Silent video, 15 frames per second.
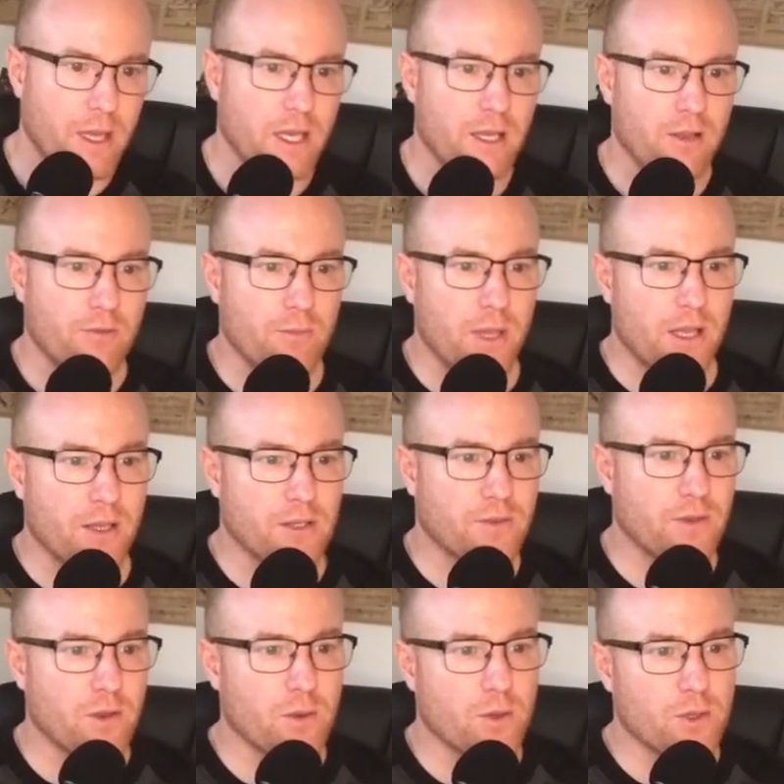of Myka's
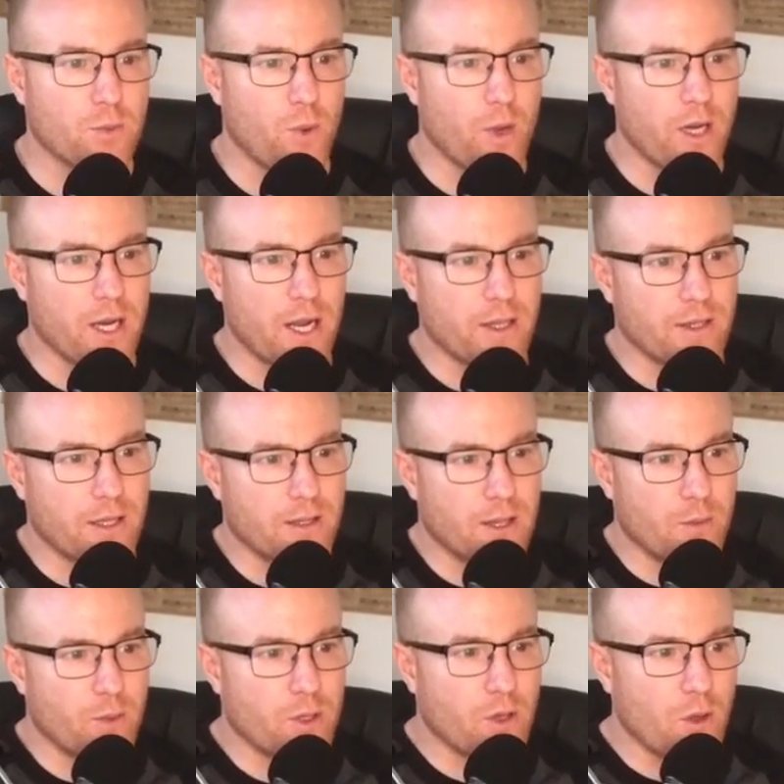viewers pointed out that they
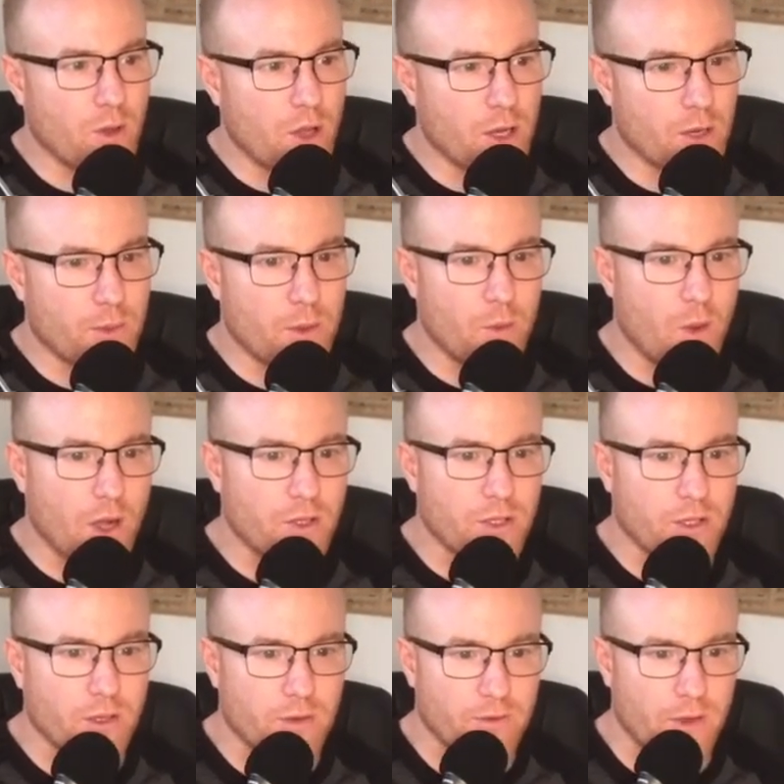would no longer be
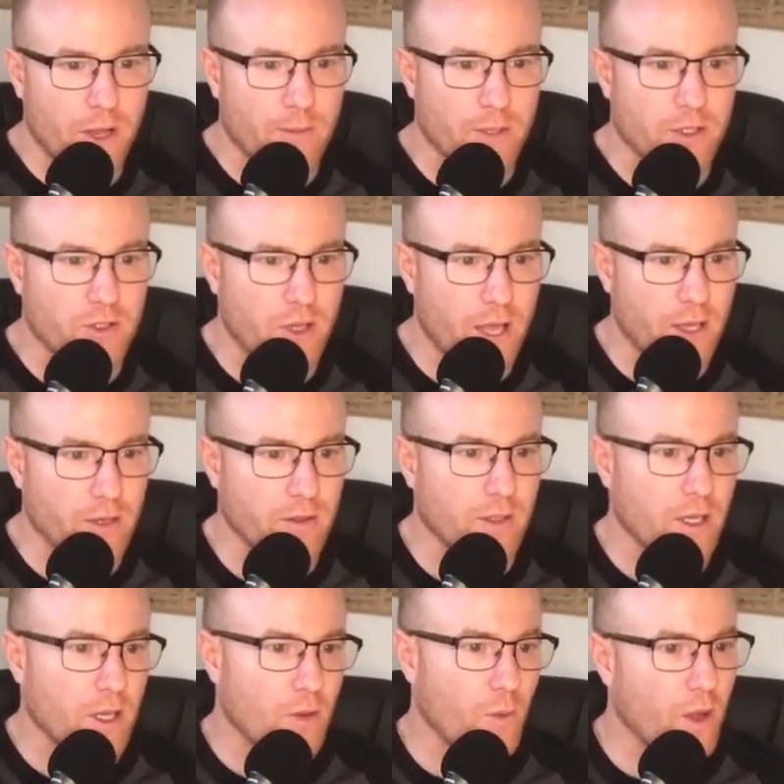watching her family channel,
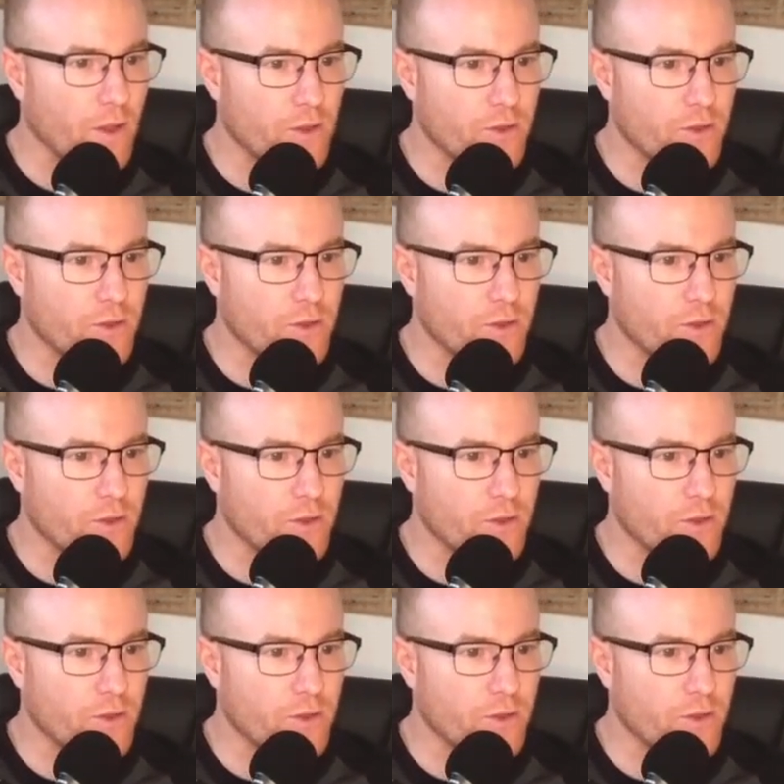while others